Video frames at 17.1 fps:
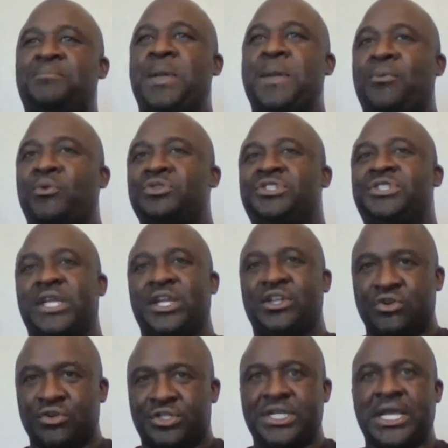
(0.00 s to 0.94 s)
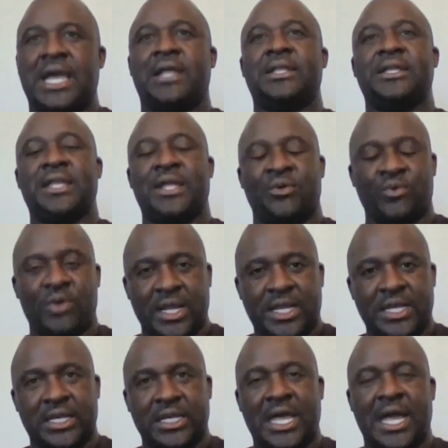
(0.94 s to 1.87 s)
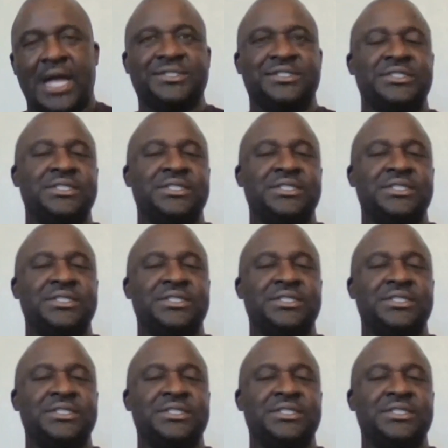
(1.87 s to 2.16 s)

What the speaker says: people seeing your talent and recognizing